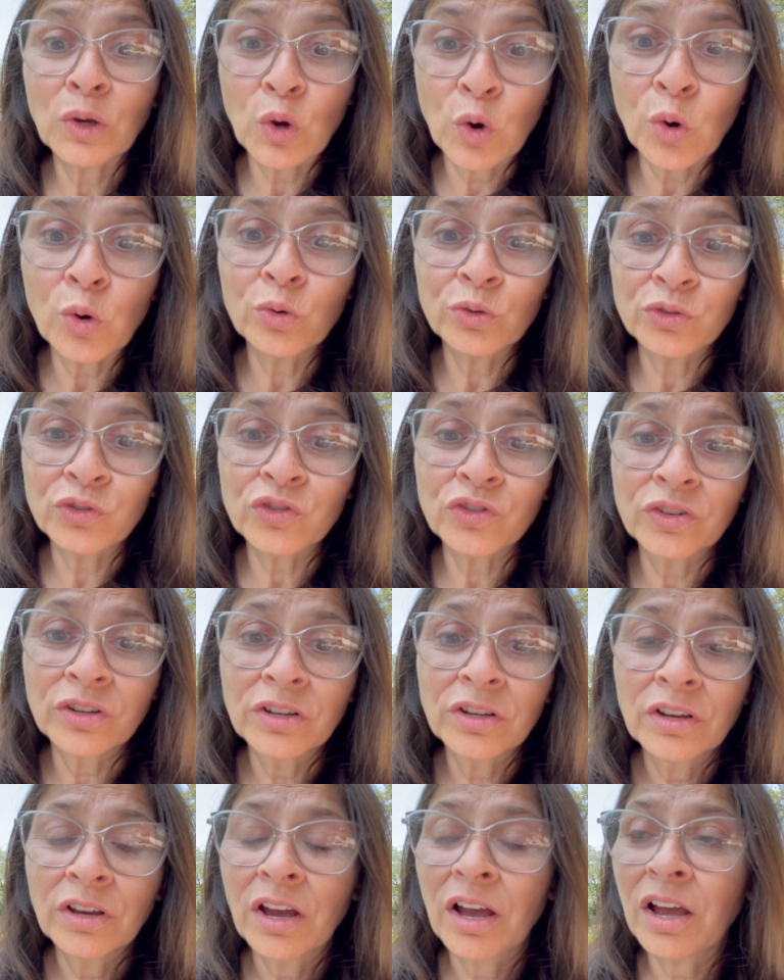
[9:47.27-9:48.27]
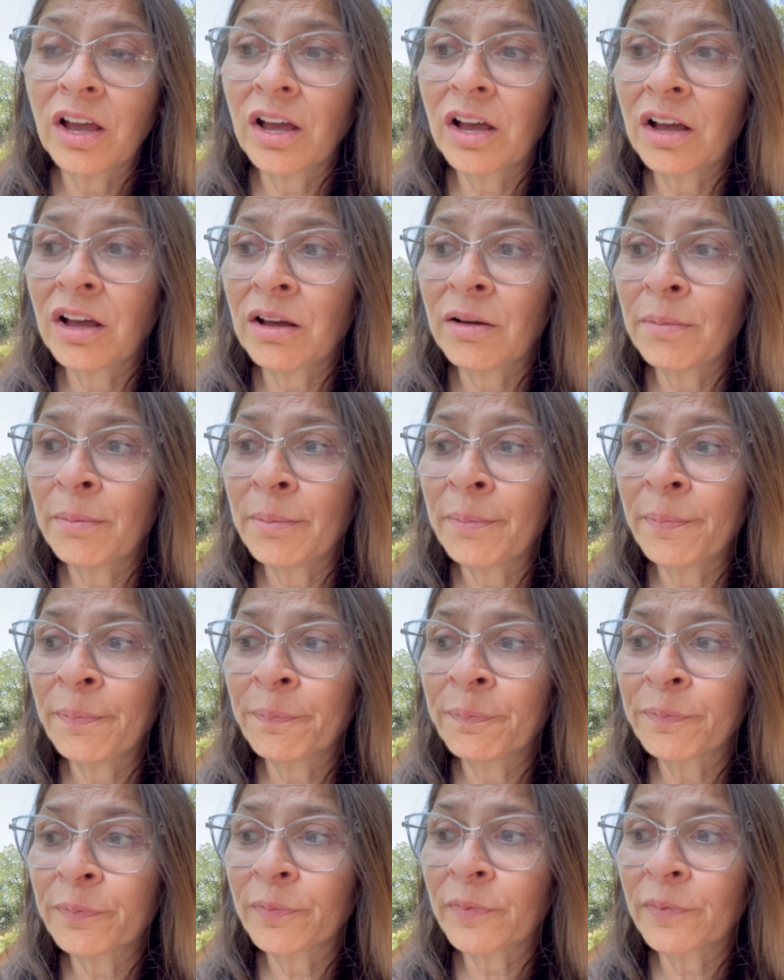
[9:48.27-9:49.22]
coach, and